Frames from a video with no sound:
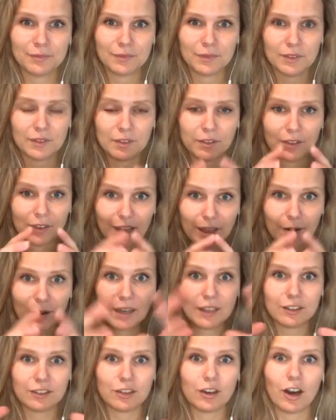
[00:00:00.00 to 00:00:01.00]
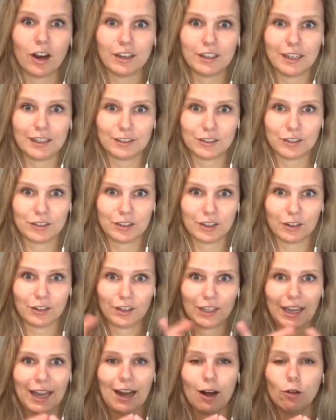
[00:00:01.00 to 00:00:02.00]
So then it's not
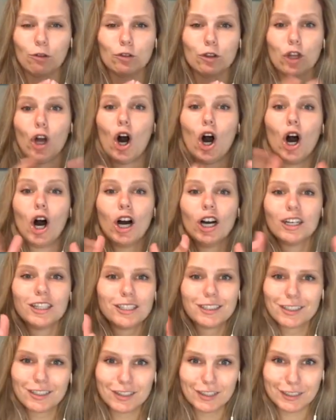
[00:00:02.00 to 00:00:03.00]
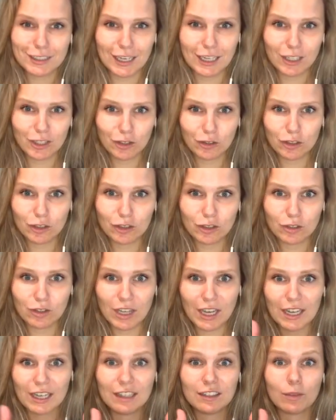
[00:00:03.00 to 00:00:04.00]
necessarily how long does it take you to do
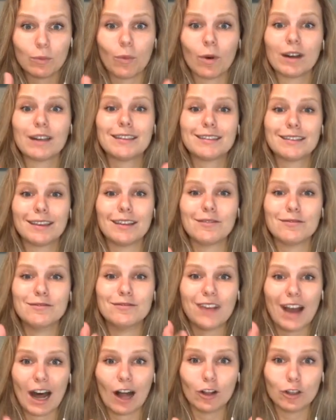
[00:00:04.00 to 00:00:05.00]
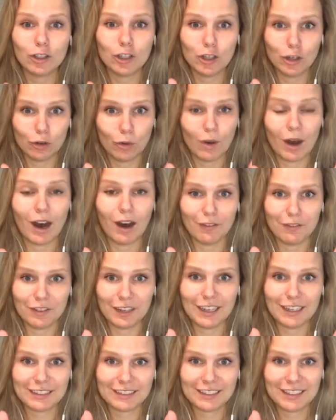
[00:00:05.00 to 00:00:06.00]
that, it's what is the value of
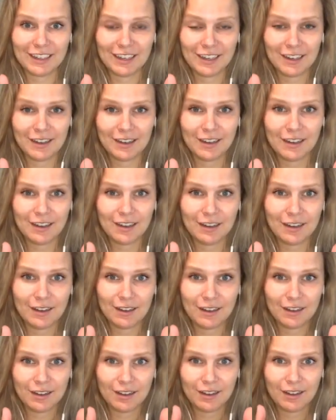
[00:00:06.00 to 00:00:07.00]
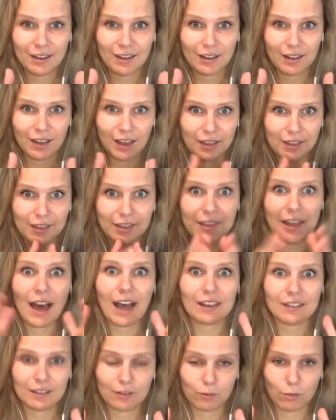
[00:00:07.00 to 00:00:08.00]
it. And
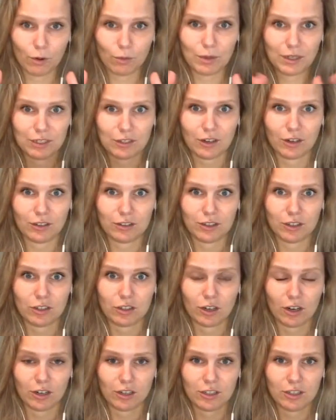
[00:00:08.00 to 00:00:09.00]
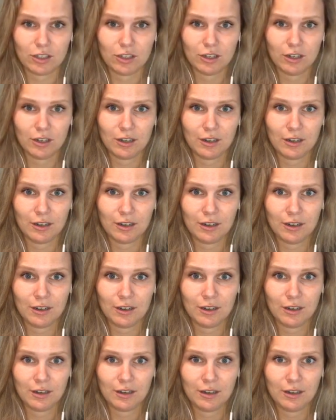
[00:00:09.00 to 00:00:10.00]
that's what we start to charge.
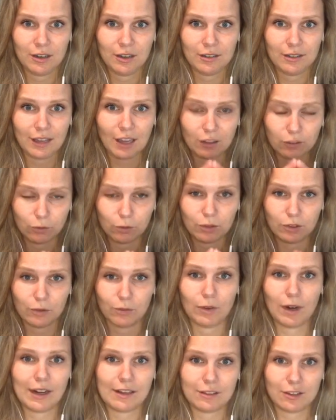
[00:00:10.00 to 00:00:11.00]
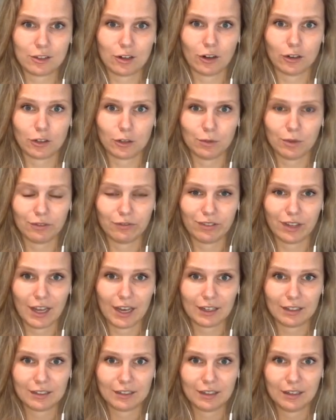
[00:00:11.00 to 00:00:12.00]
That's what the rates start to
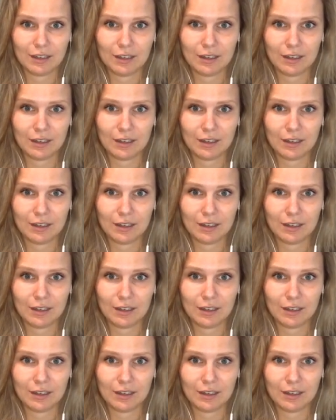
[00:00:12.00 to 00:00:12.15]
reflect.